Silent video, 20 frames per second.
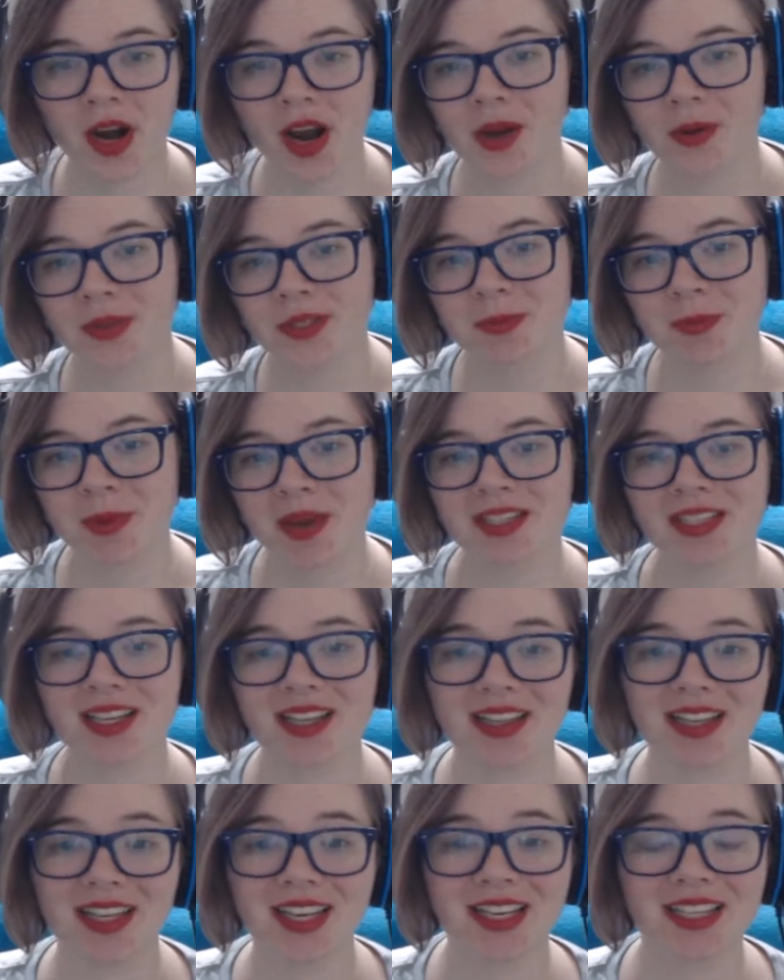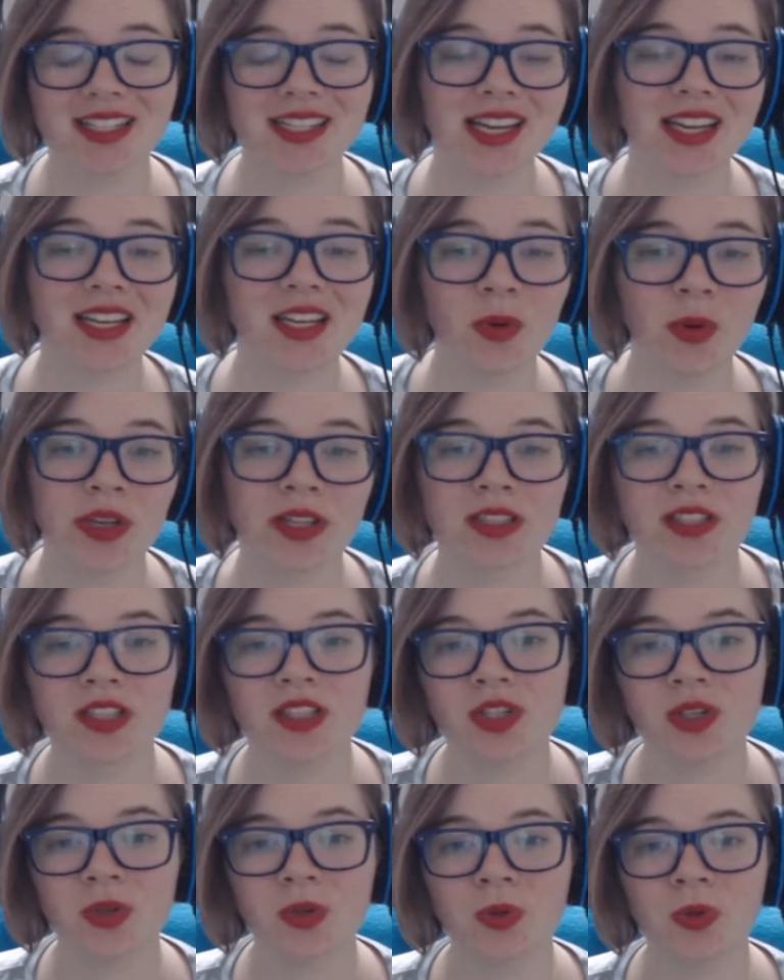I was basically continuing to
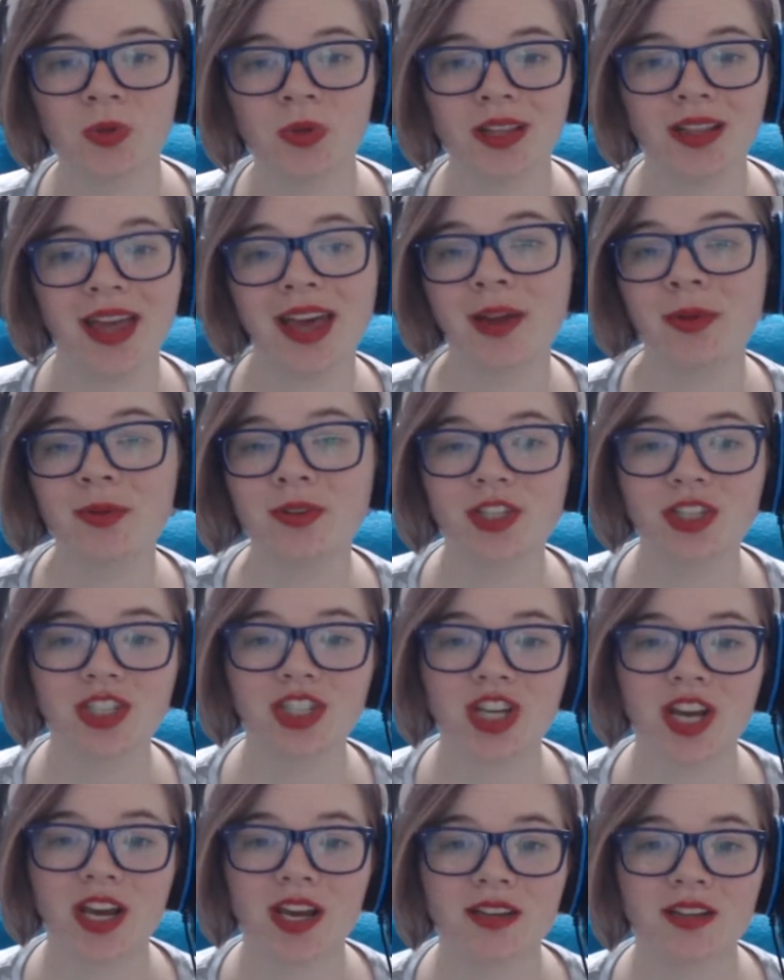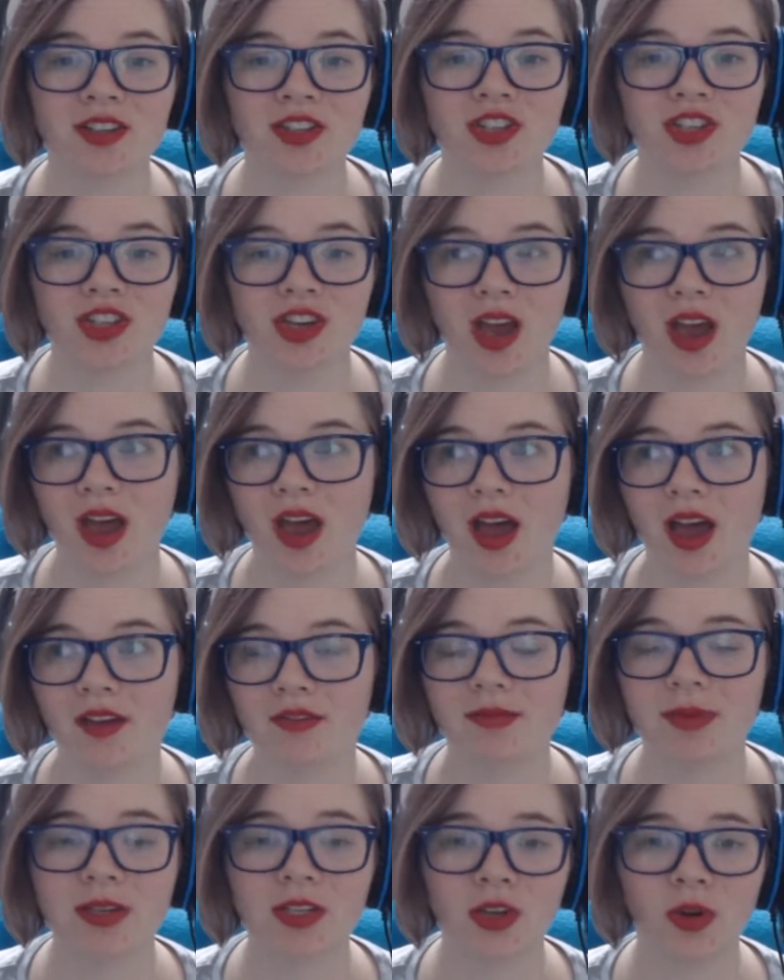do the language exchange uh, I've
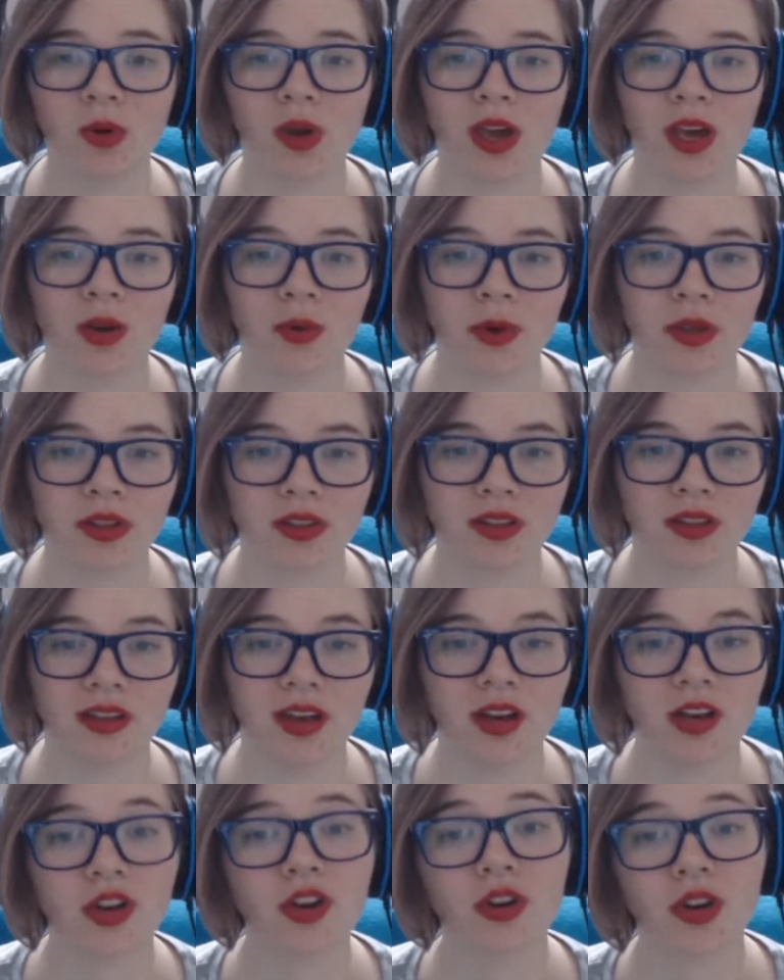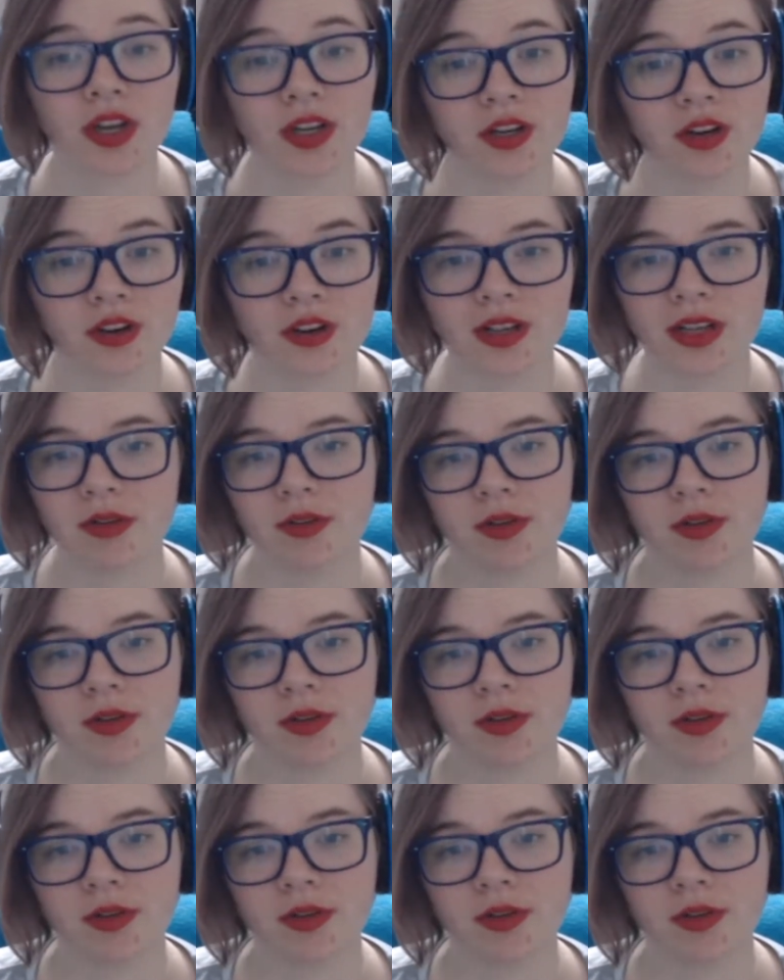been doing with a young Korean girl out